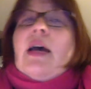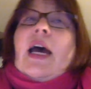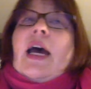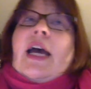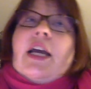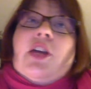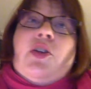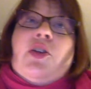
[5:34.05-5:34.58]

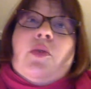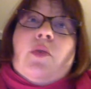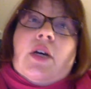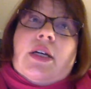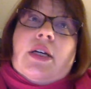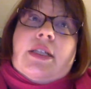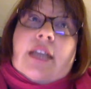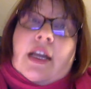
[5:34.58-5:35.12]
And can your
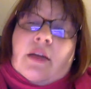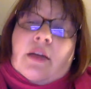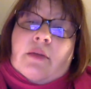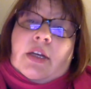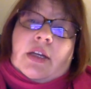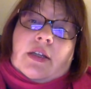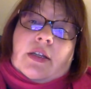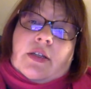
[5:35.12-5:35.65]
worst
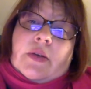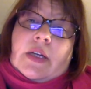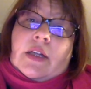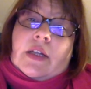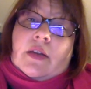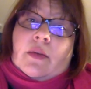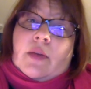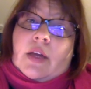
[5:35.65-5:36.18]
enemy do
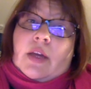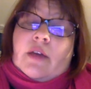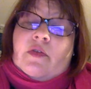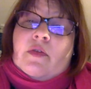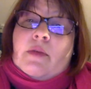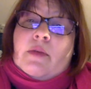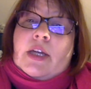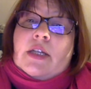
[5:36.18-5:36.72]
anything with that
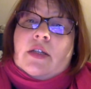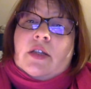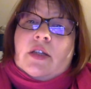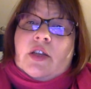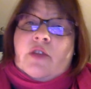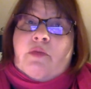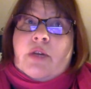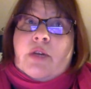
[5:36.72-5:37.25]
information
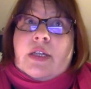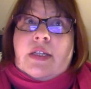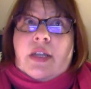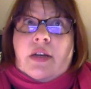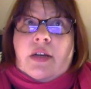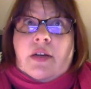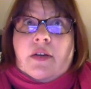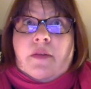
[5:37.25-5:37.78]
that you've pressed
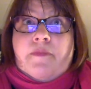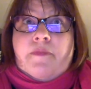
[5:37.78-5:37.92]
send on?